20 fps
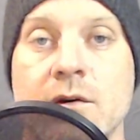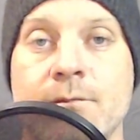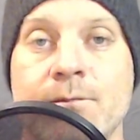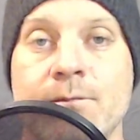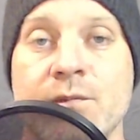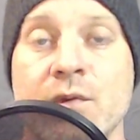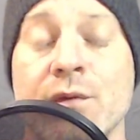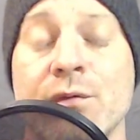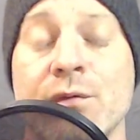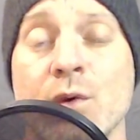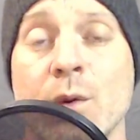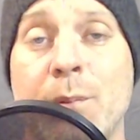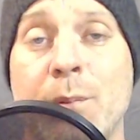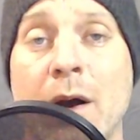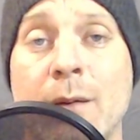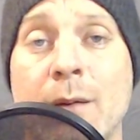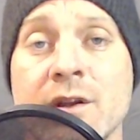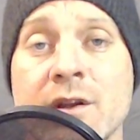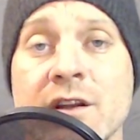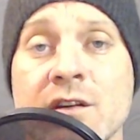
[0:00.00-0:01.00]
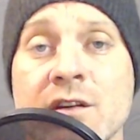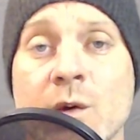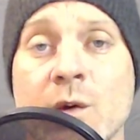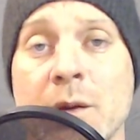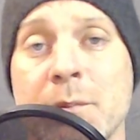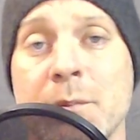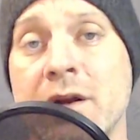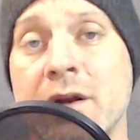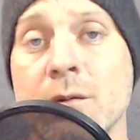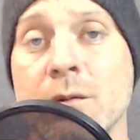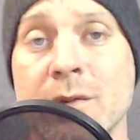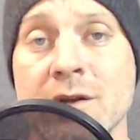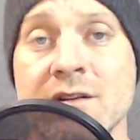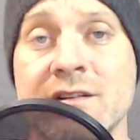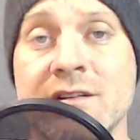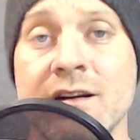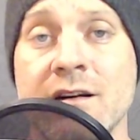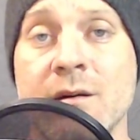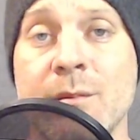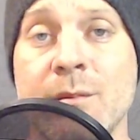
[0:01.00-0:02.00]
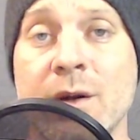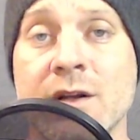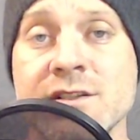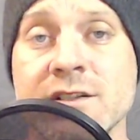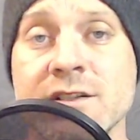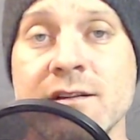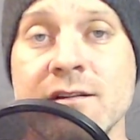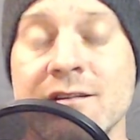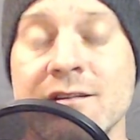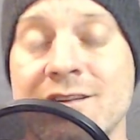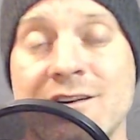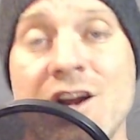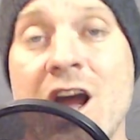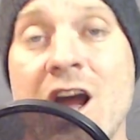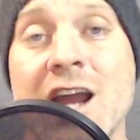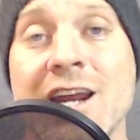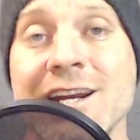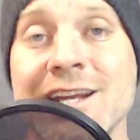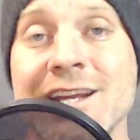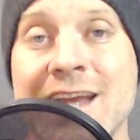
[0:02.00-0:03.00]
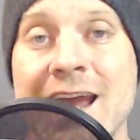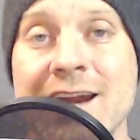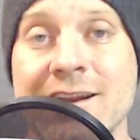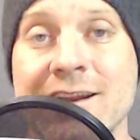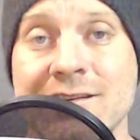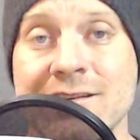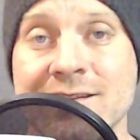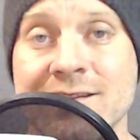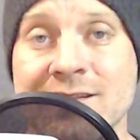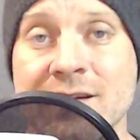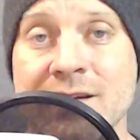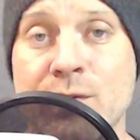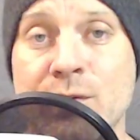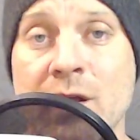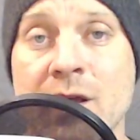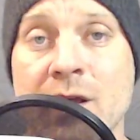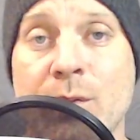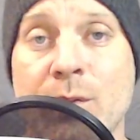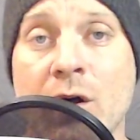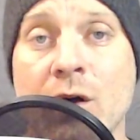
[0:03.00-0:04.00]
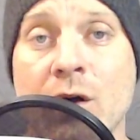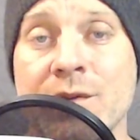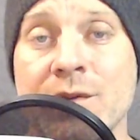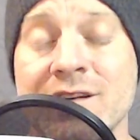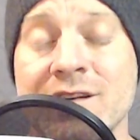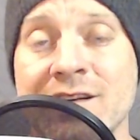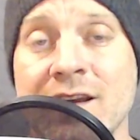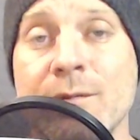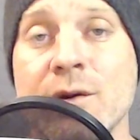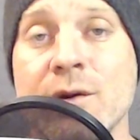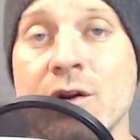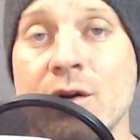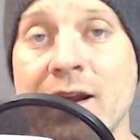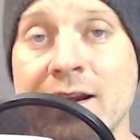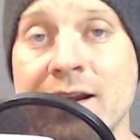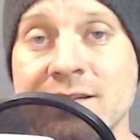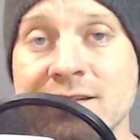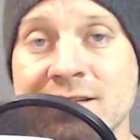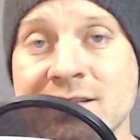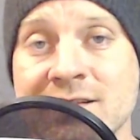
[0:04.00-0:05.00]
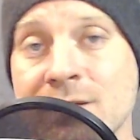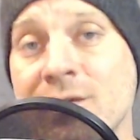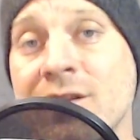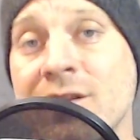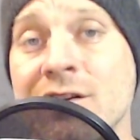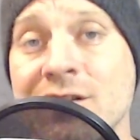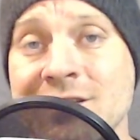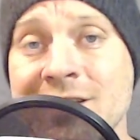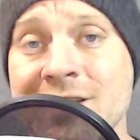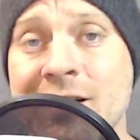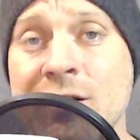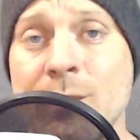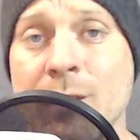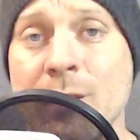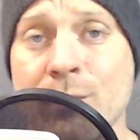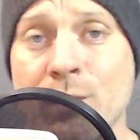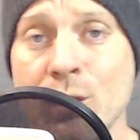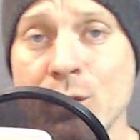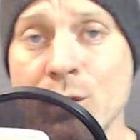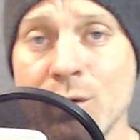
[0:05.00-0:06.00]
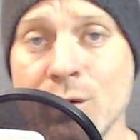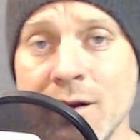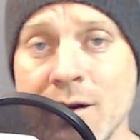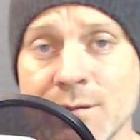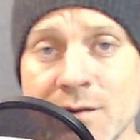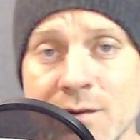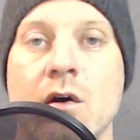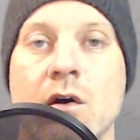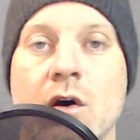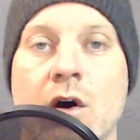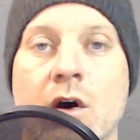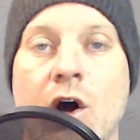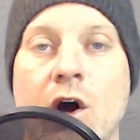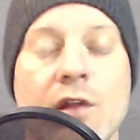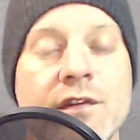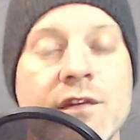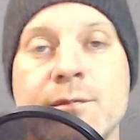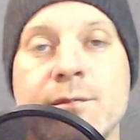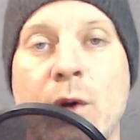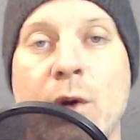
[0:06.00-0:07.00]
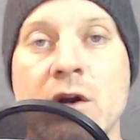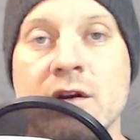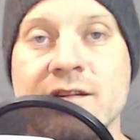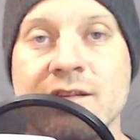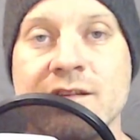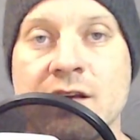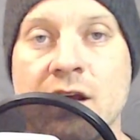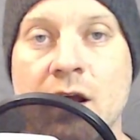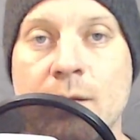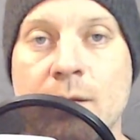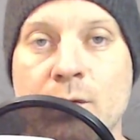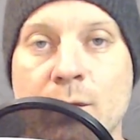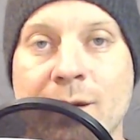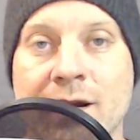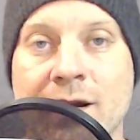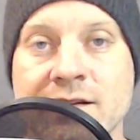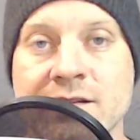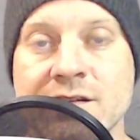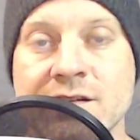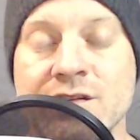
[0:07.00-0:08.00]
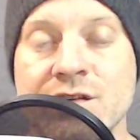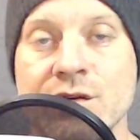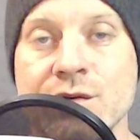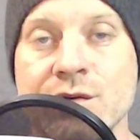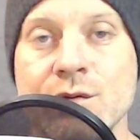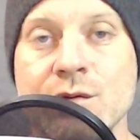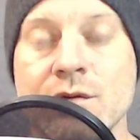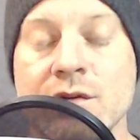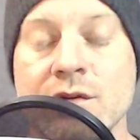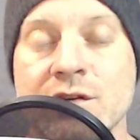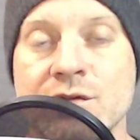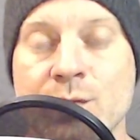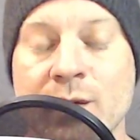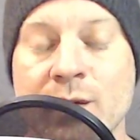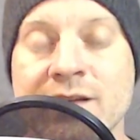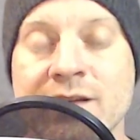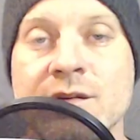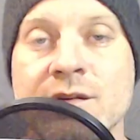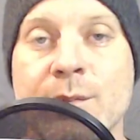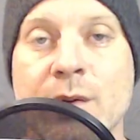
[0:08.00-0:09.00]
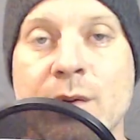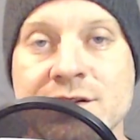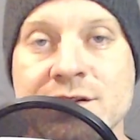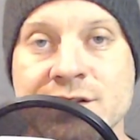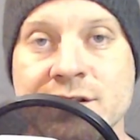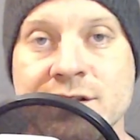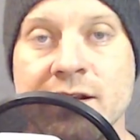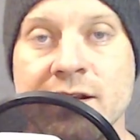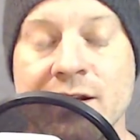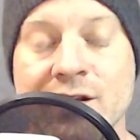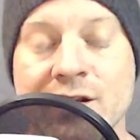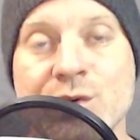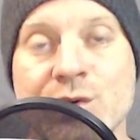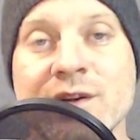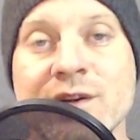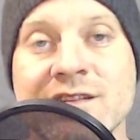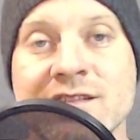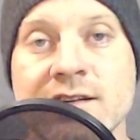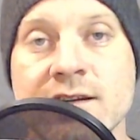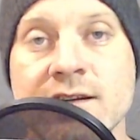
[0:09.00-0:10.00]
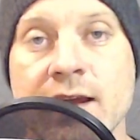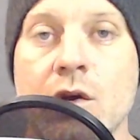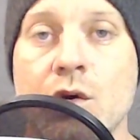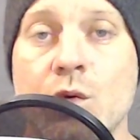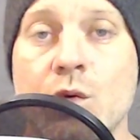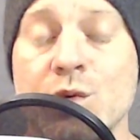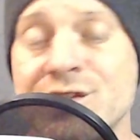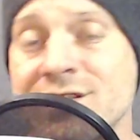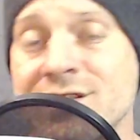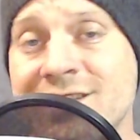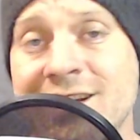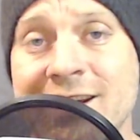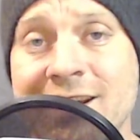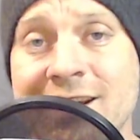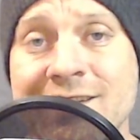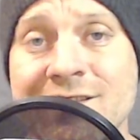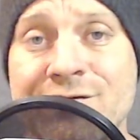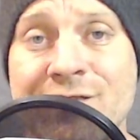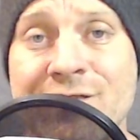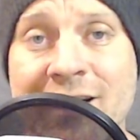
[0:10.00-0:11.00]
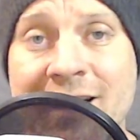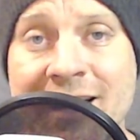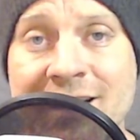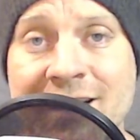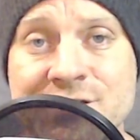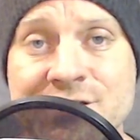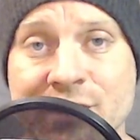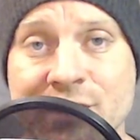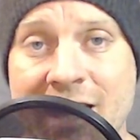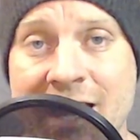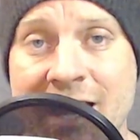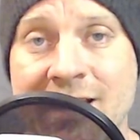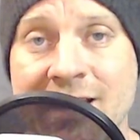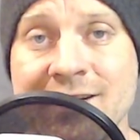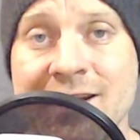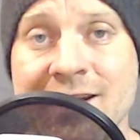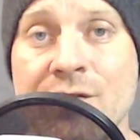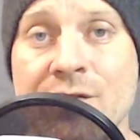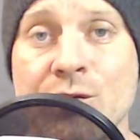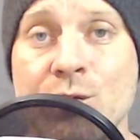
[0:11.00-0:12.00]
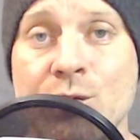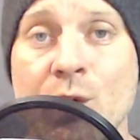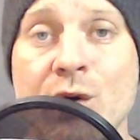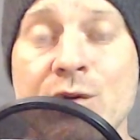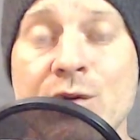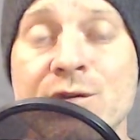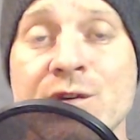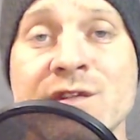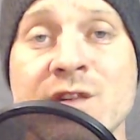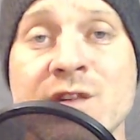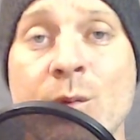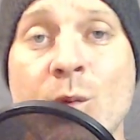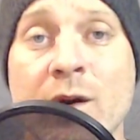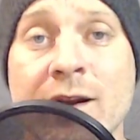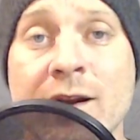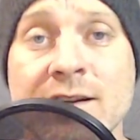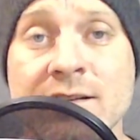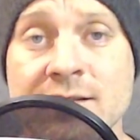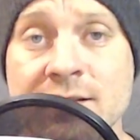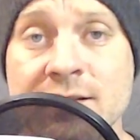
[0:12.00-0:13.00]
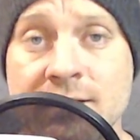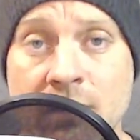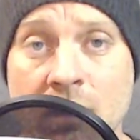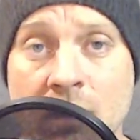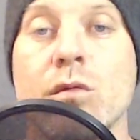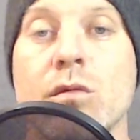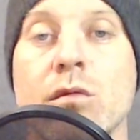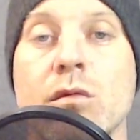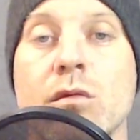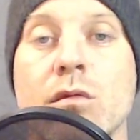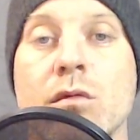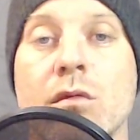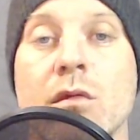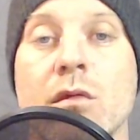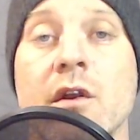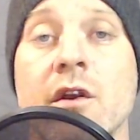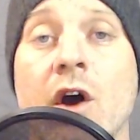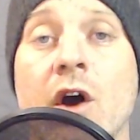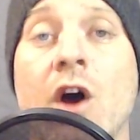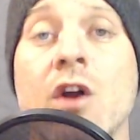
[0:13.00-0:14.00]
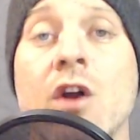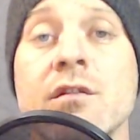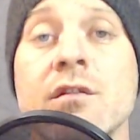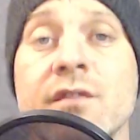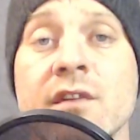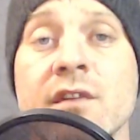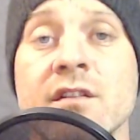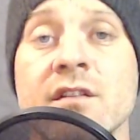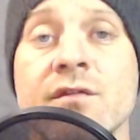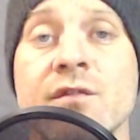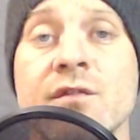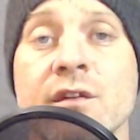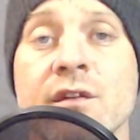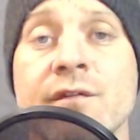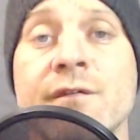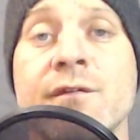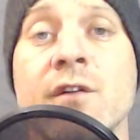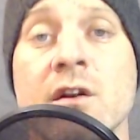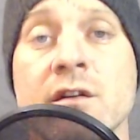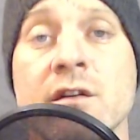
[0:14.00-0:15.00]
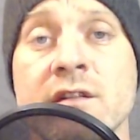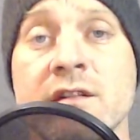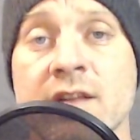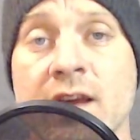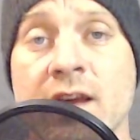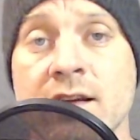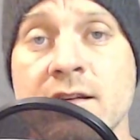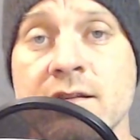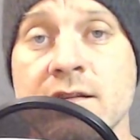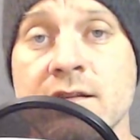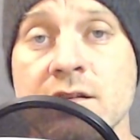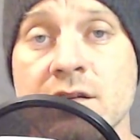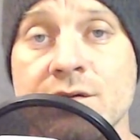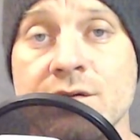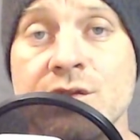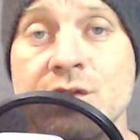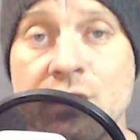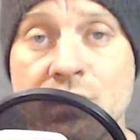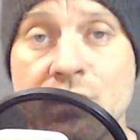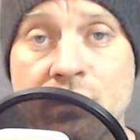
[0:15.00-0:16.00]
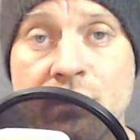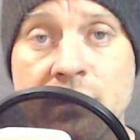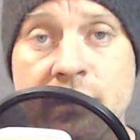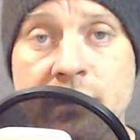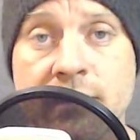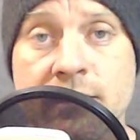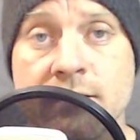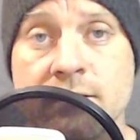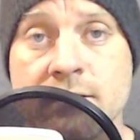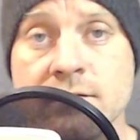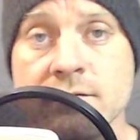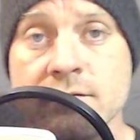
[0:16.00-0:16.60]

If the Republicans want a bigger military budget, they're not going to get it unless they play ball with the Democrats and some of their entitlement programs. All these partisan compromises do is raise the budget and increase the debt. We're just kicking the financial can down the road for someone else to solve. And all of this for the false sense of security.